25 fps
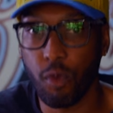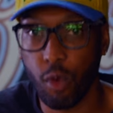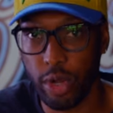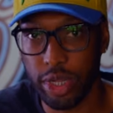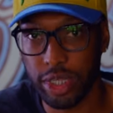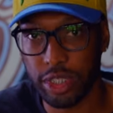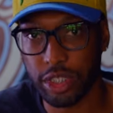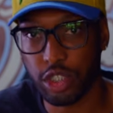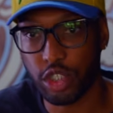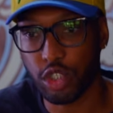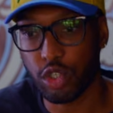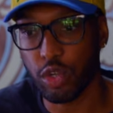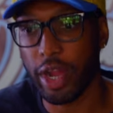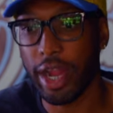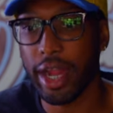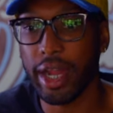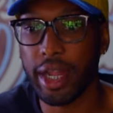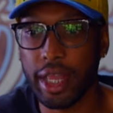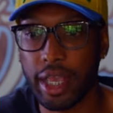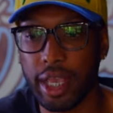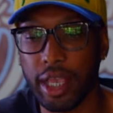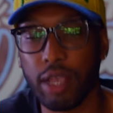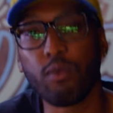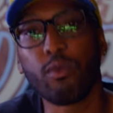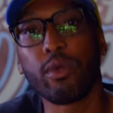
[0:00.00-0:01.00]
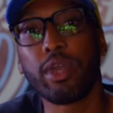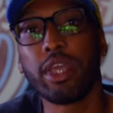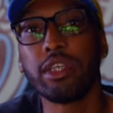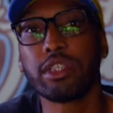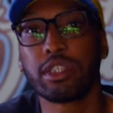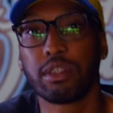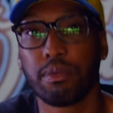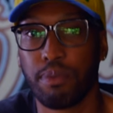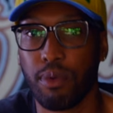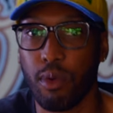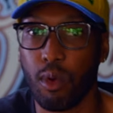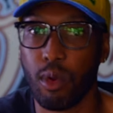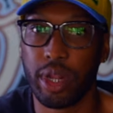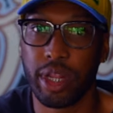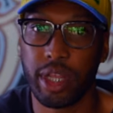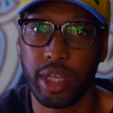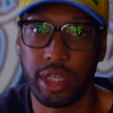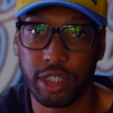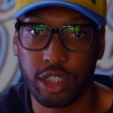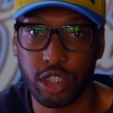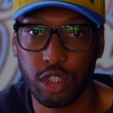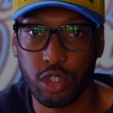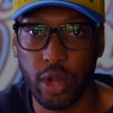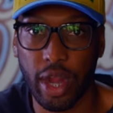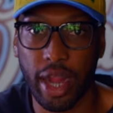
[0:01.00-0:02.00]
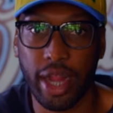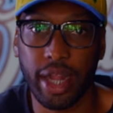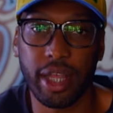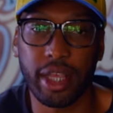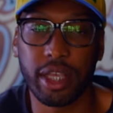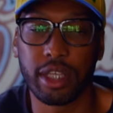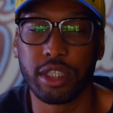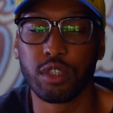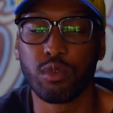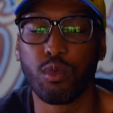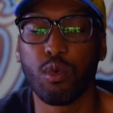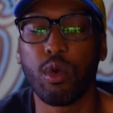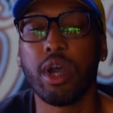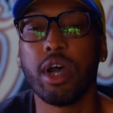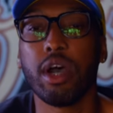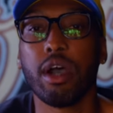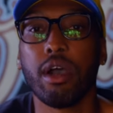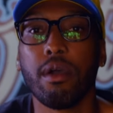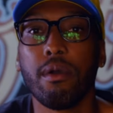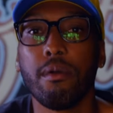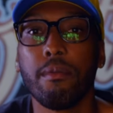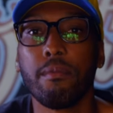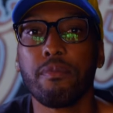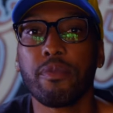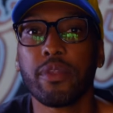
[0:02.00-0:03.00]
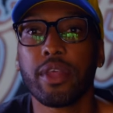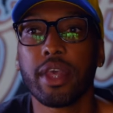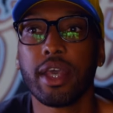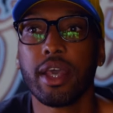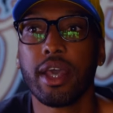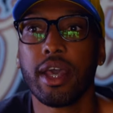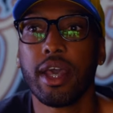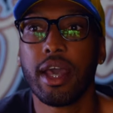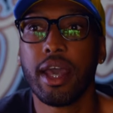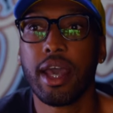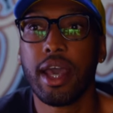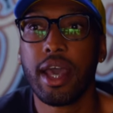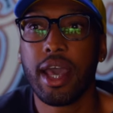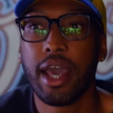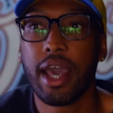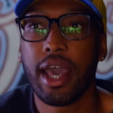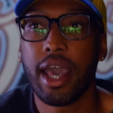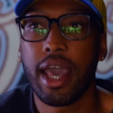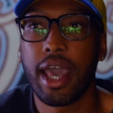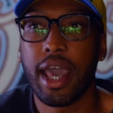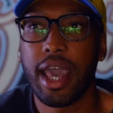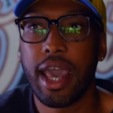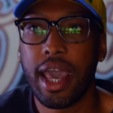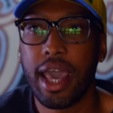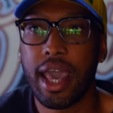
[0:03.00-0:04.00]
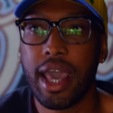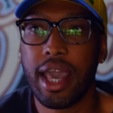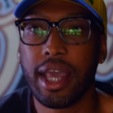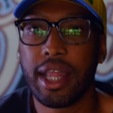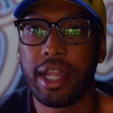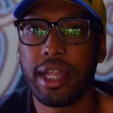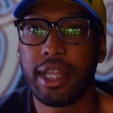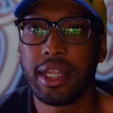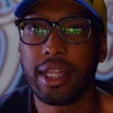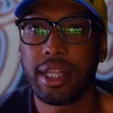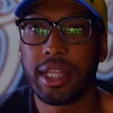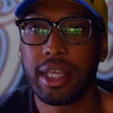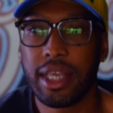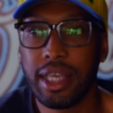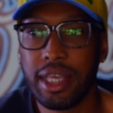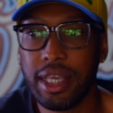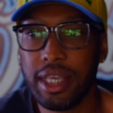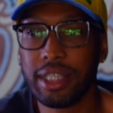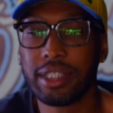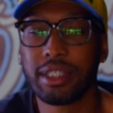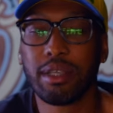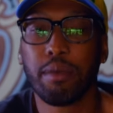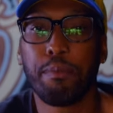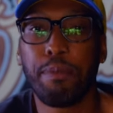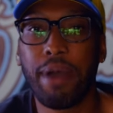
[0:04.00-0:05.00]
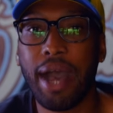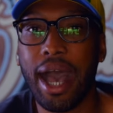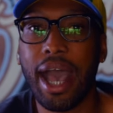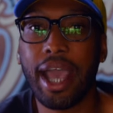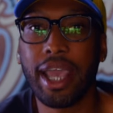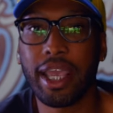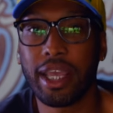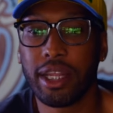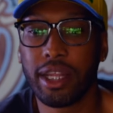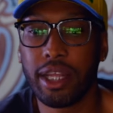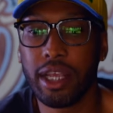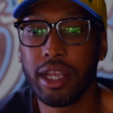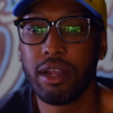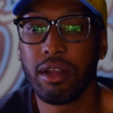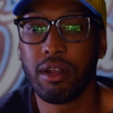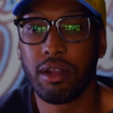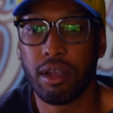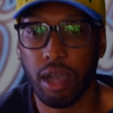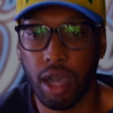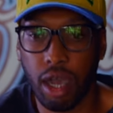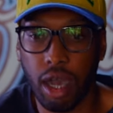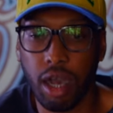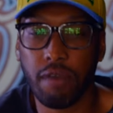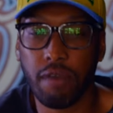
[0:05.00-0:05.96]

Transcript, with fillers: for his training. We supported his training as well. And he is a pioneer